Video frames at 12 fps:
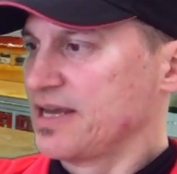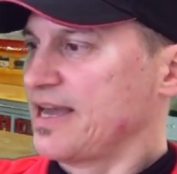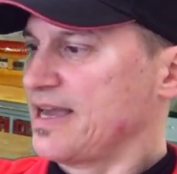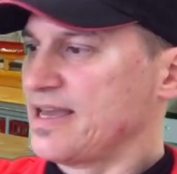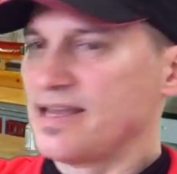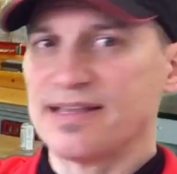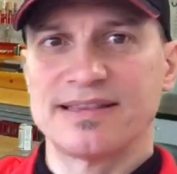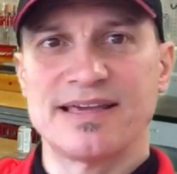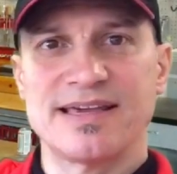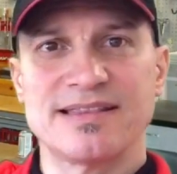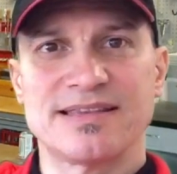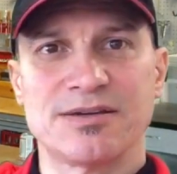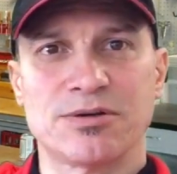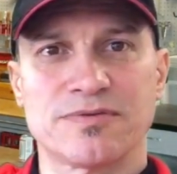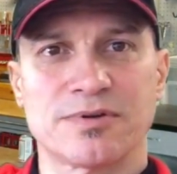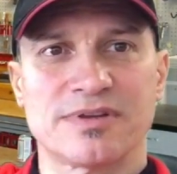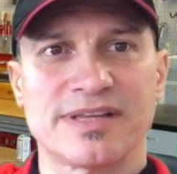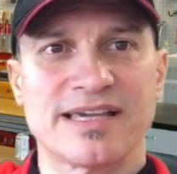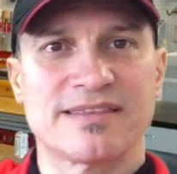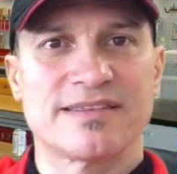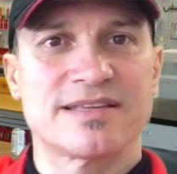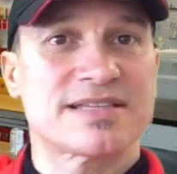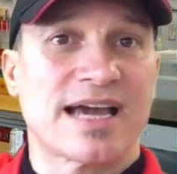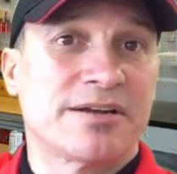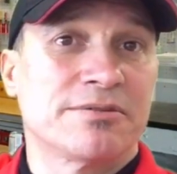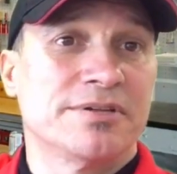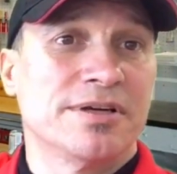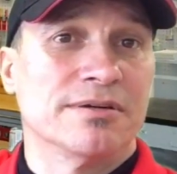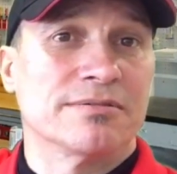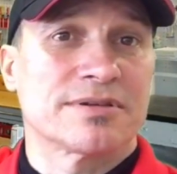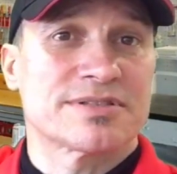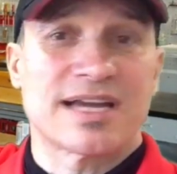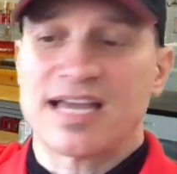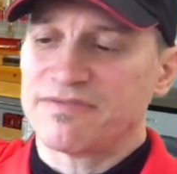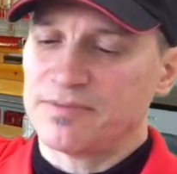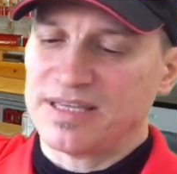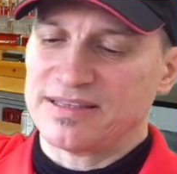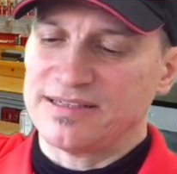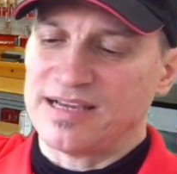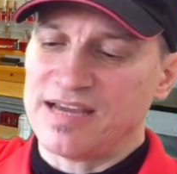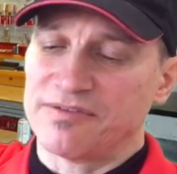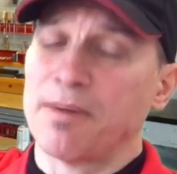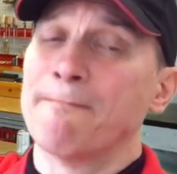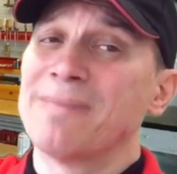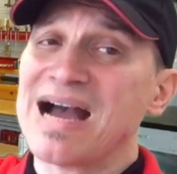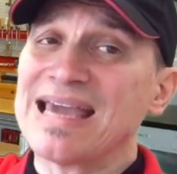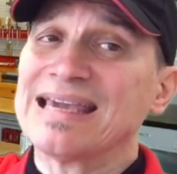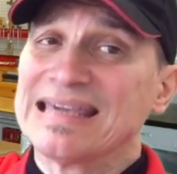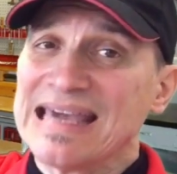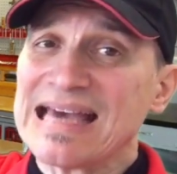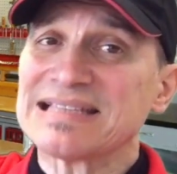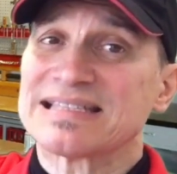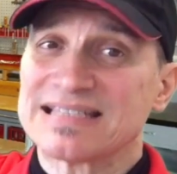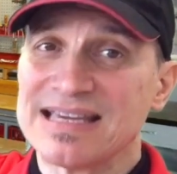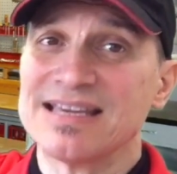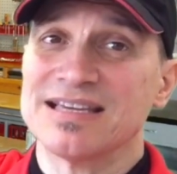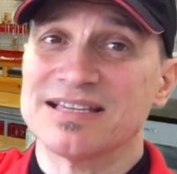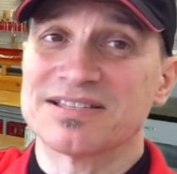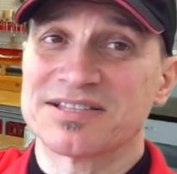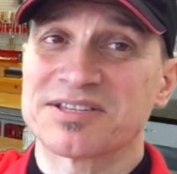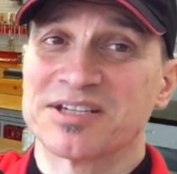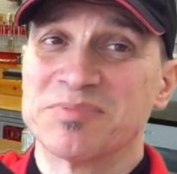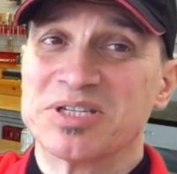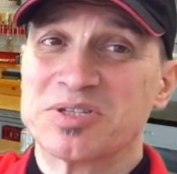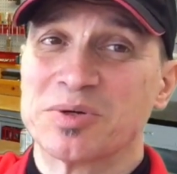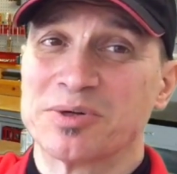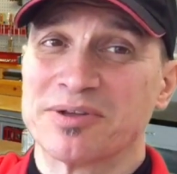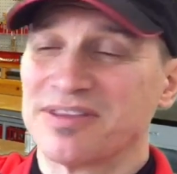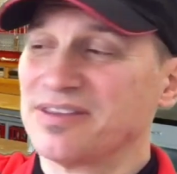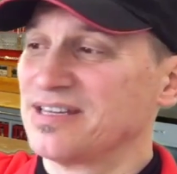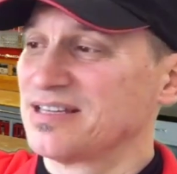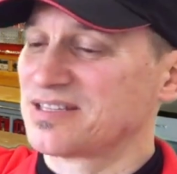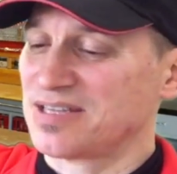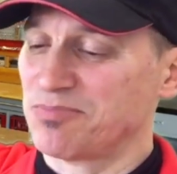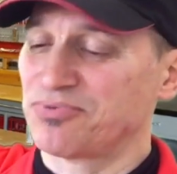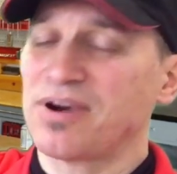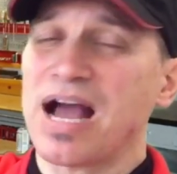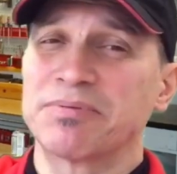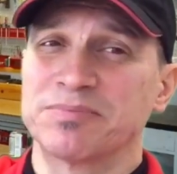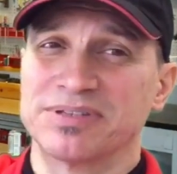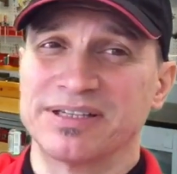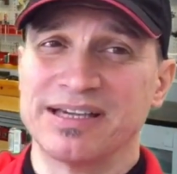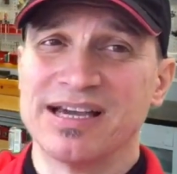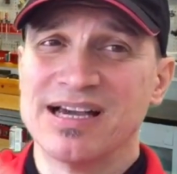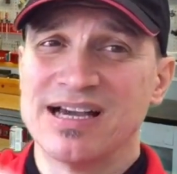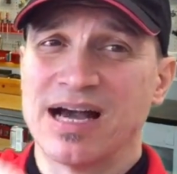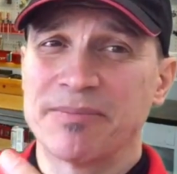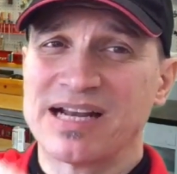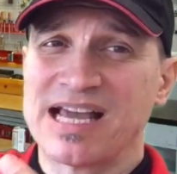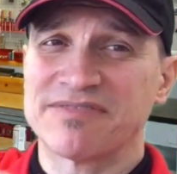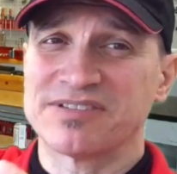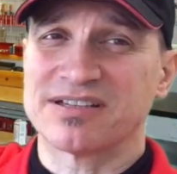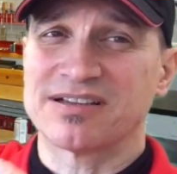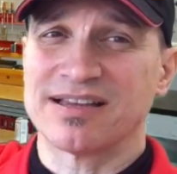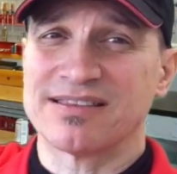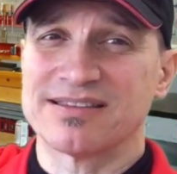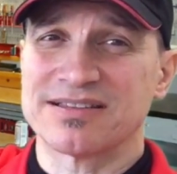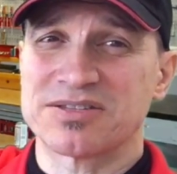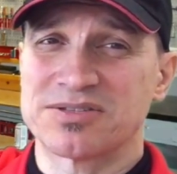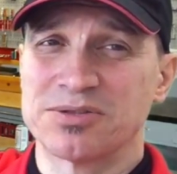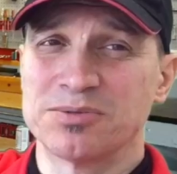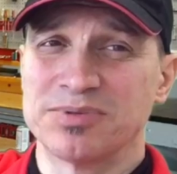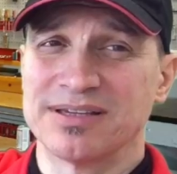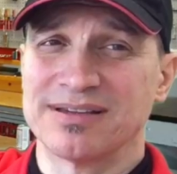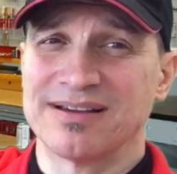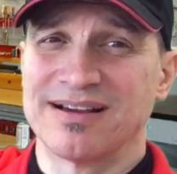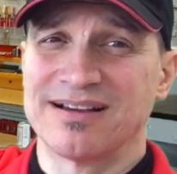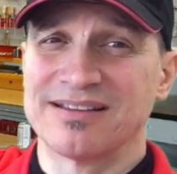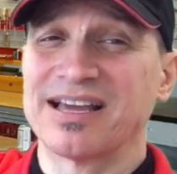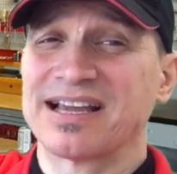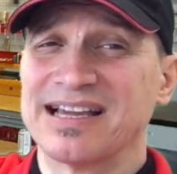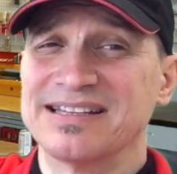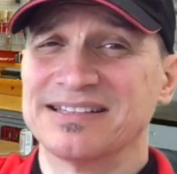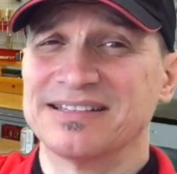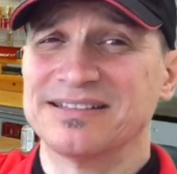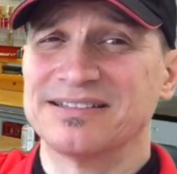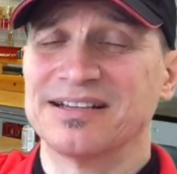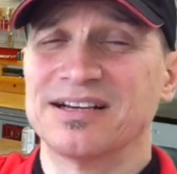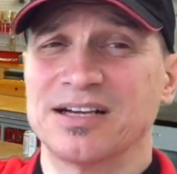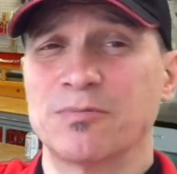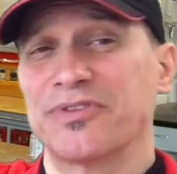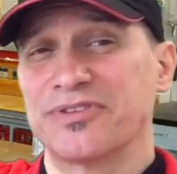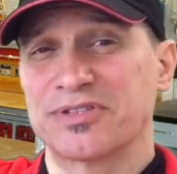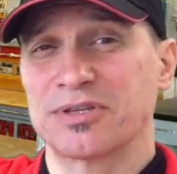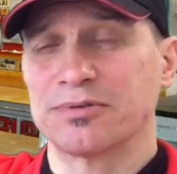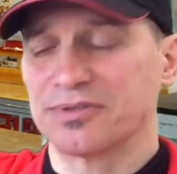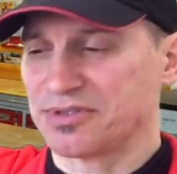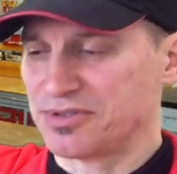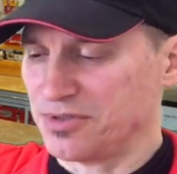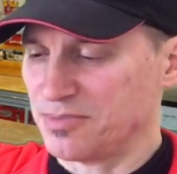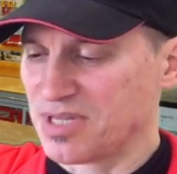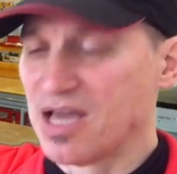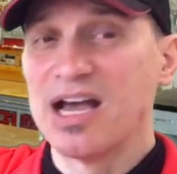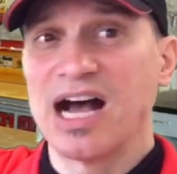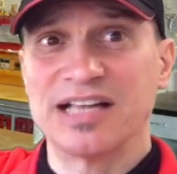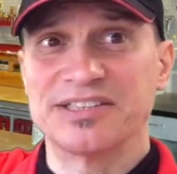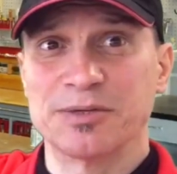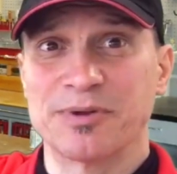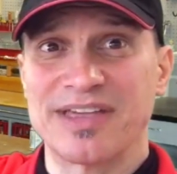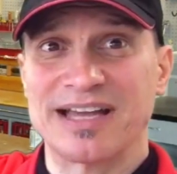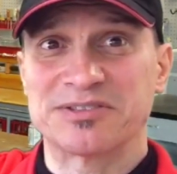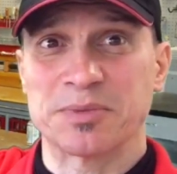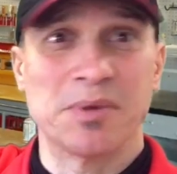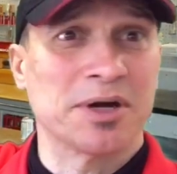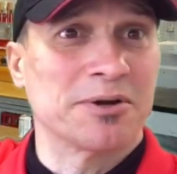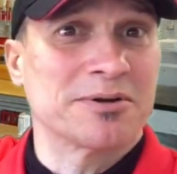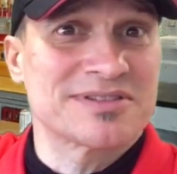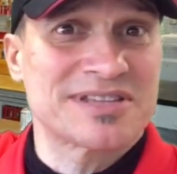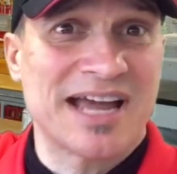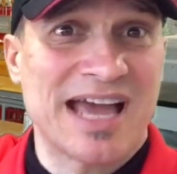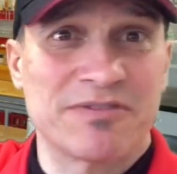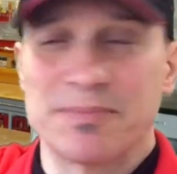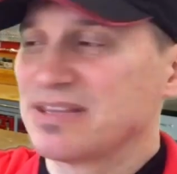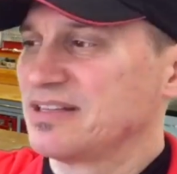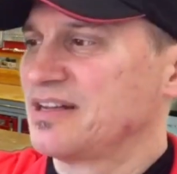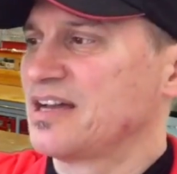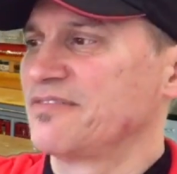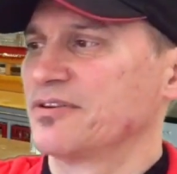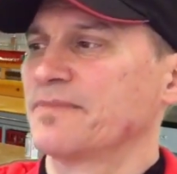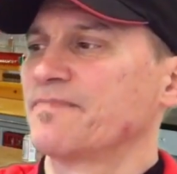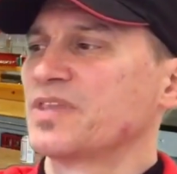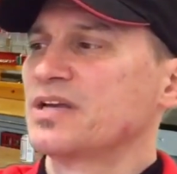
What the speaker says: And then the overall length of this, I don't know because I haven't met the diver. My guess is it's going to be shorter than this, and probably I'm going to have to cut this tubing like I did with the shoulder tubes. I'll deal with that tomorrow because I haven't met the diver.